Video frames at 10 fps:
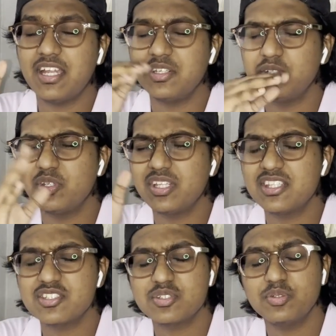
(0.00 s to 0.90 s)
during
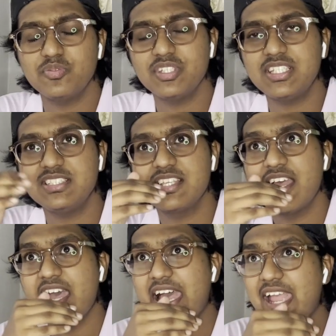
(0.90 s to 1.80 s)
this 2 weeks
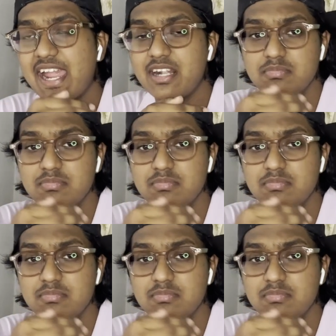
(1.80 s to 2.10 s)
I had